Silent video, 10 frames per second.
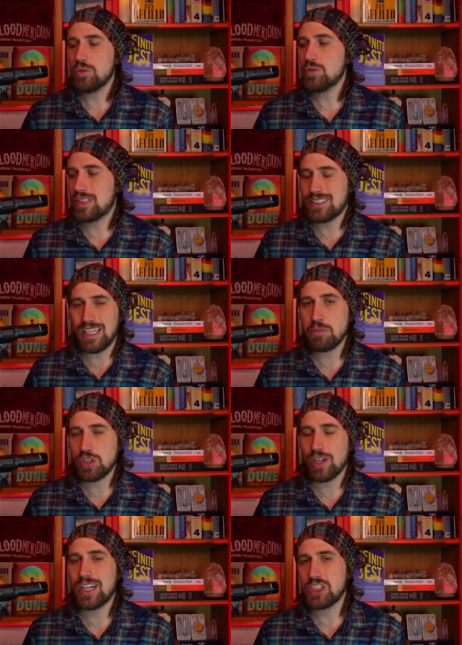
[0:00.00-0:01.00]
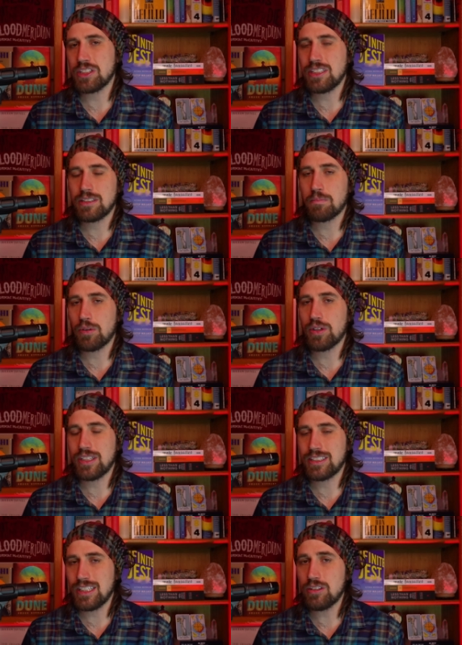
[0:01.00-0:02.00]
use the same strategies he's employed
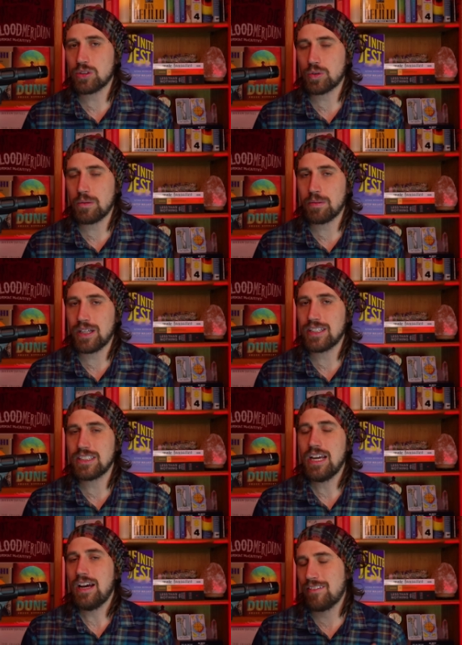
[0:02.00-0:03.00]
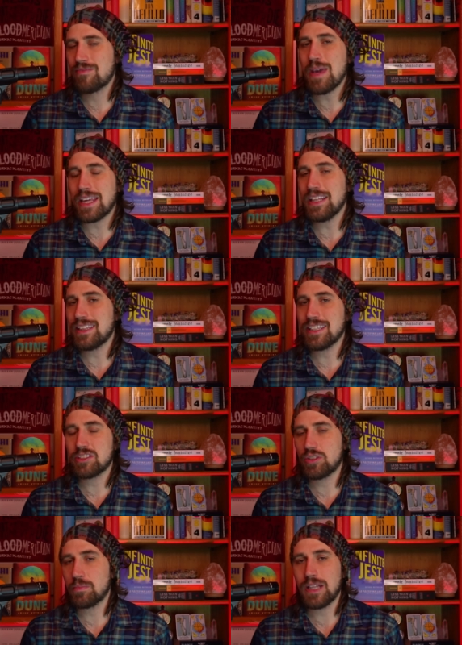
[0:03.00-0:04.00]
in his other screenplays of making
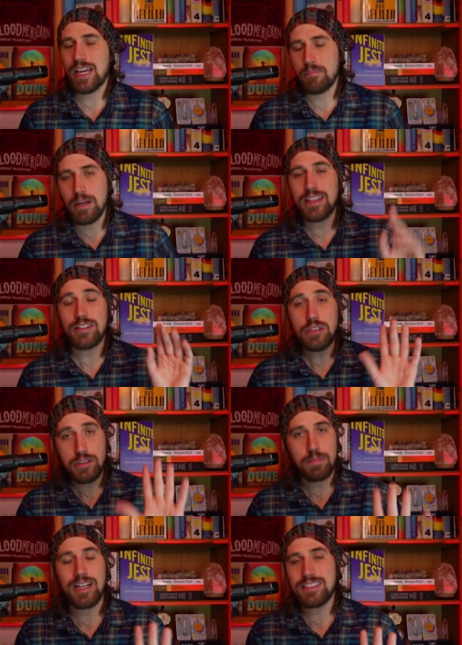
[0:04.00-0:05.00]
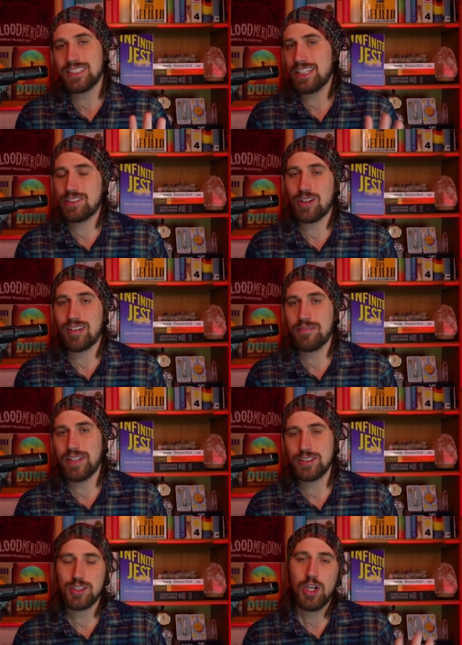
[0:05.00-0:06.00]
things too bland. But there is a bright side to all of
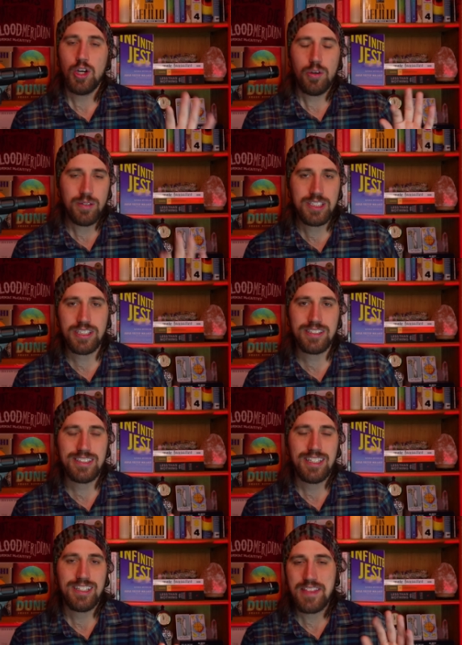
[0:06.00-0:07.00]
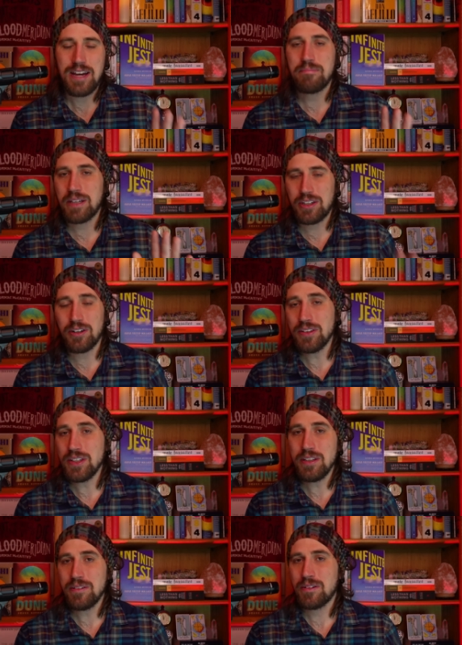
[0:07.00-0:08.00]
this, which is that
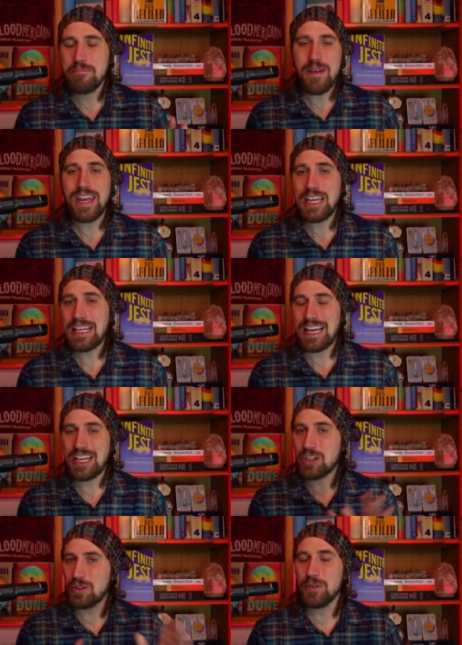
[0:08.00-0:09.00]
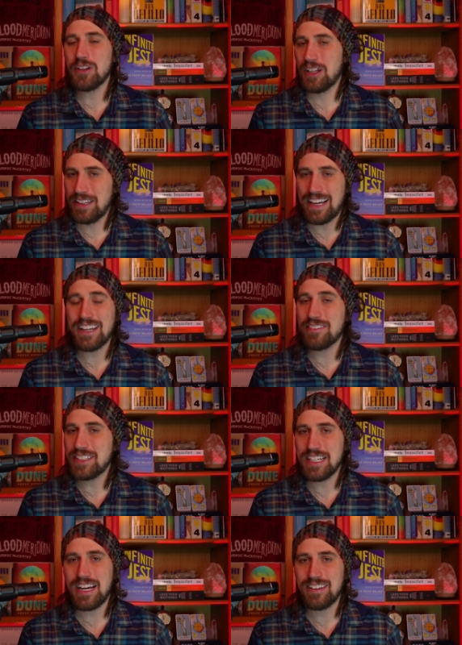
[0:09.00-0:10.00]
McCarthy may include a lot of
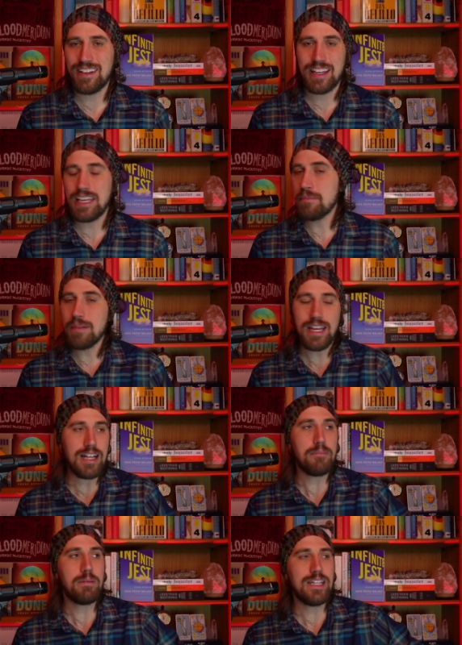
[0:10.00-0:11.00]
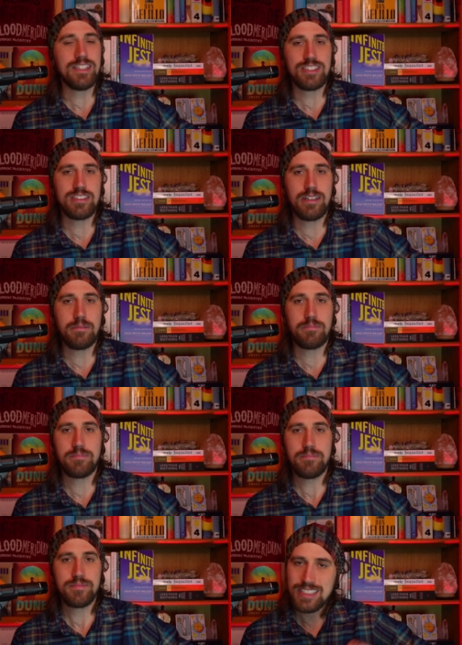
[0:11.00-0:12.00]
the dialogue. It may not be some
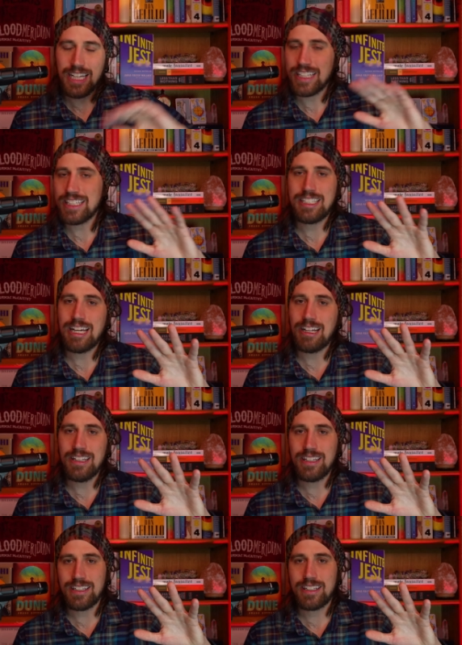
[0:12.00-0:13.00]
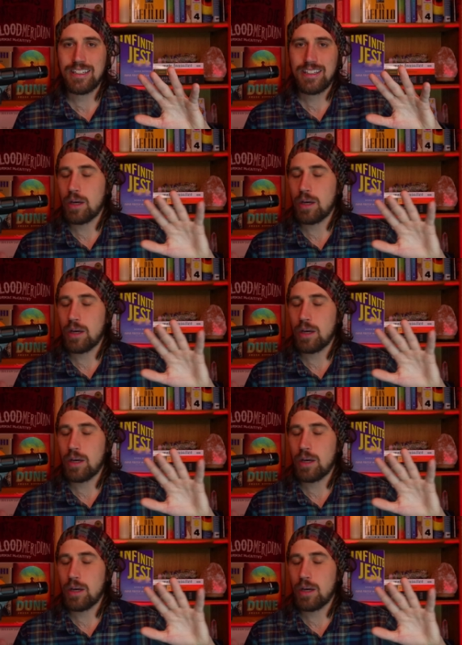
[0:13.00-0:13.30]
psychedelic